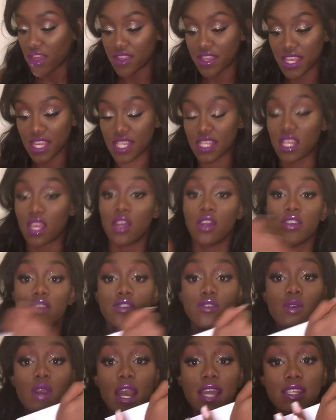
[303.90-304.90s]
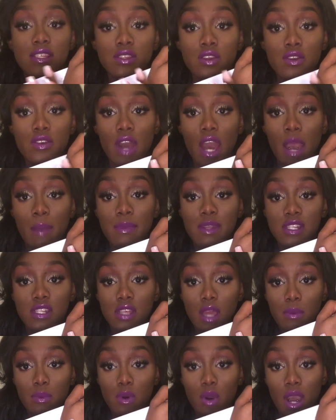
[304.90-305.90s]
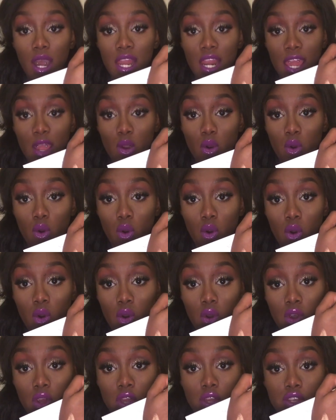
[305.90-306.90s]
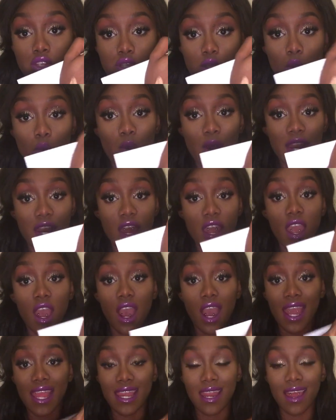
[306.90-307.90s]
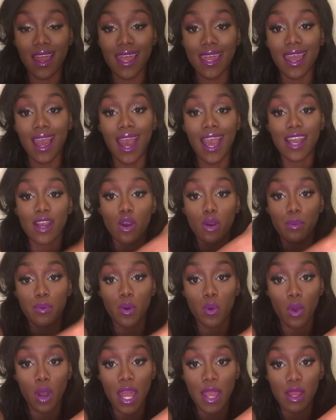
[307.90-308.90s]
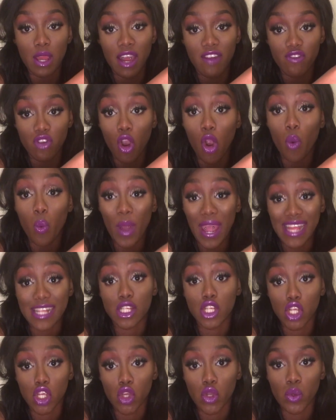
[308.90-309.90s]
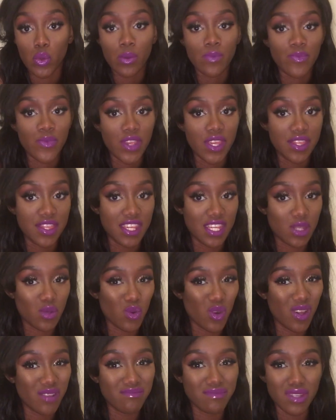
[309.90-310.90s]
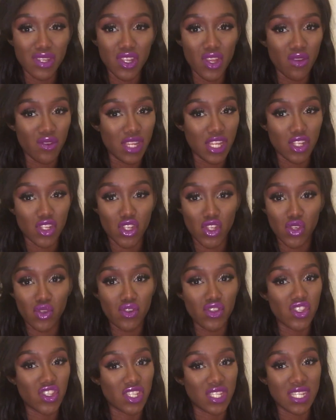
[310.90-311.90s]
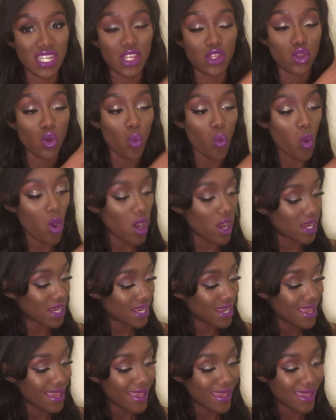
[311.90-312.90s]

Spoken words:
This, you guys know that I'm a double highlight whore, so when I highlight, I've got to wear two. This one, you don't need two, you just need the one.